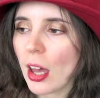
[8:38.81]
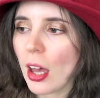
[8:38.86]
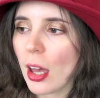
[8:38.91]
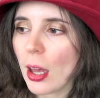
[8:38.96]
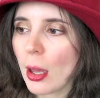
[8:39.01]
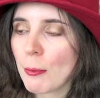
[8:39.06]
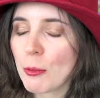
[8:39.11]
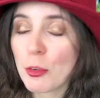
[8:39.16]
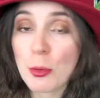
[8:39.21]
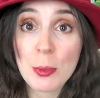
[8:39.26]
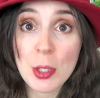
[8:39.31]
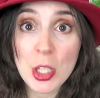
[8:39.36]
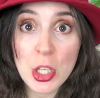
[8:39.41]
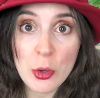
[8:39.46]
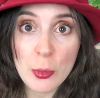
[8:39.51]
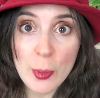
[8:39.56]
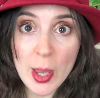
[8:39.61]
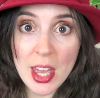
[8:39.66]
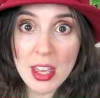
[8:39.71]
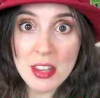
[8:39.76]
from the
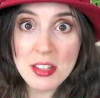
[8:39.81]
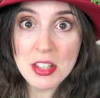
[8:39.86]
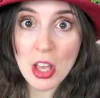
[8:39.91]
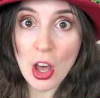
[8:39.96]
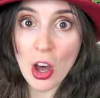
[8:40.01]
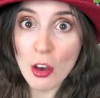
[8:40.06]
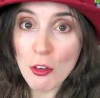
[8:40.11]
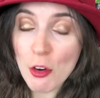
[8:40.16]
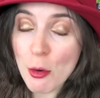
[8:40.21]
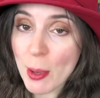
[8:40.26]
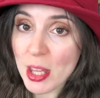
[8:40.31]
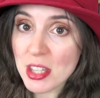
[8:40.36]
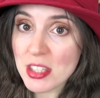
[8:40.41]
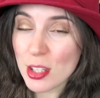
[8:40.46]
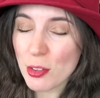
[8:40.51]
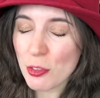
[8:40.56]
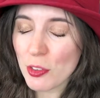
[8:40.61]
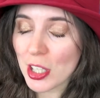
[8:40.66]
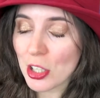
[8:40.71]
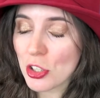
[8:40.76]
US are
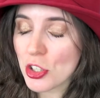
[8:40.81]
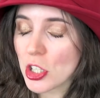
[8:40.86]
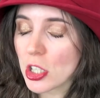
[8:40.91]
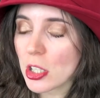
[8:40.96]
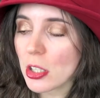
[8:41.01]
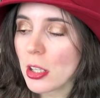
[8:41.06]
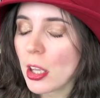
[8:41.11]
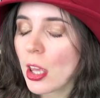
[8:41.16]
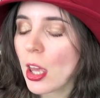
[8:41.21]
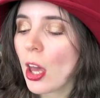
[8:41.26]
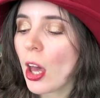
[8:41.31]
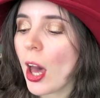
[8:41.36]
romantic fiction.